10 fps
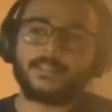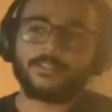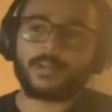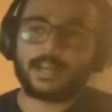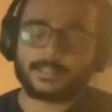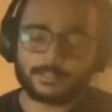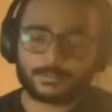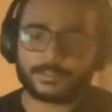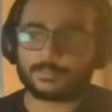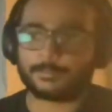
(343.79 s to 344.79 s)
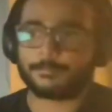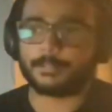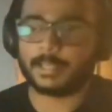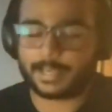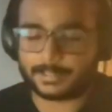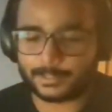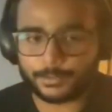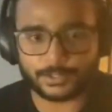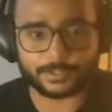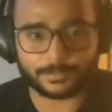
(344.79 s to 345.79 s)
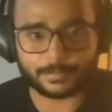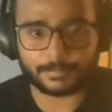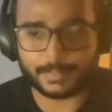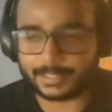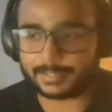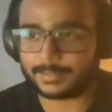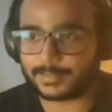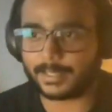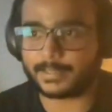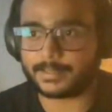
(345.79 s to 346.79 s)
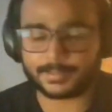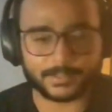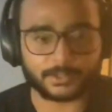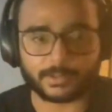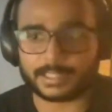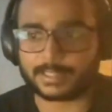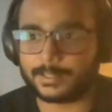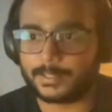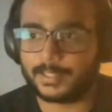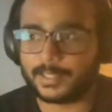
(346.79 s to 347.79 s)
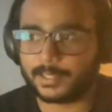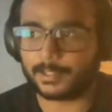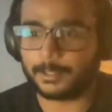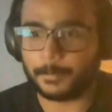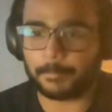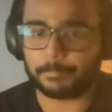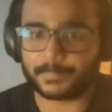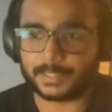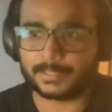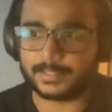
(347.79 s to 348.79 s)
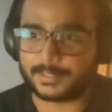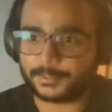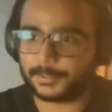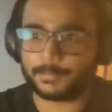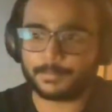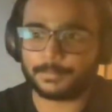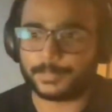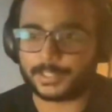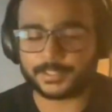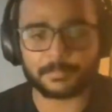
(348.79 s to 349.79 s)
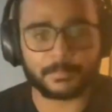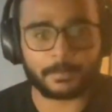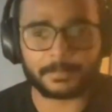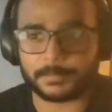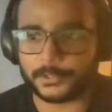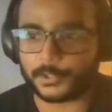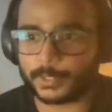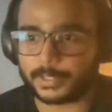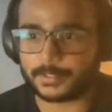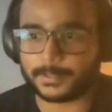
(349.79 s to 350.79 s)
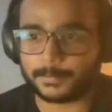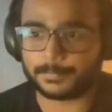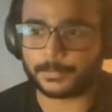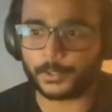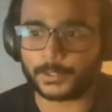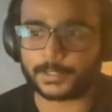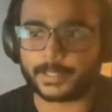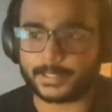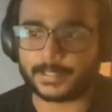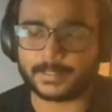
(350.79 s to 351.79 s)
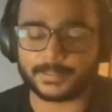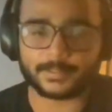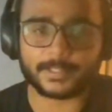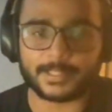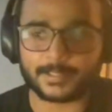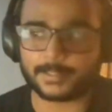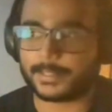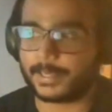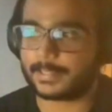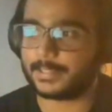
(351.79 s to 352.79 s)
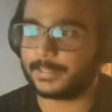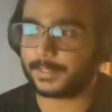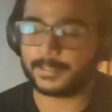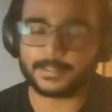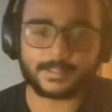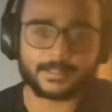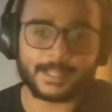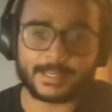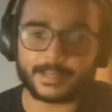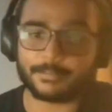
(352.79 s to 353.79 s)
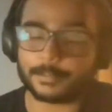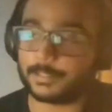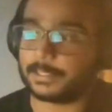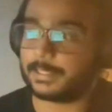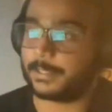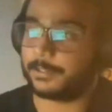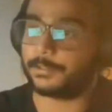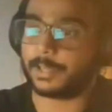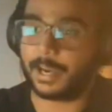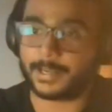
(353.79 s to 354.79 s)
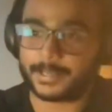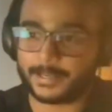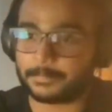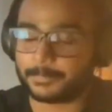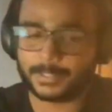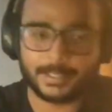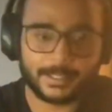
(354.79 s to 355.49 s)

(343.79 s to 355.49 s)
So as I was making the slides this week, uh, this person popped up on Twitter, Dr. Craig S. Wright, and he started telling everybody that I am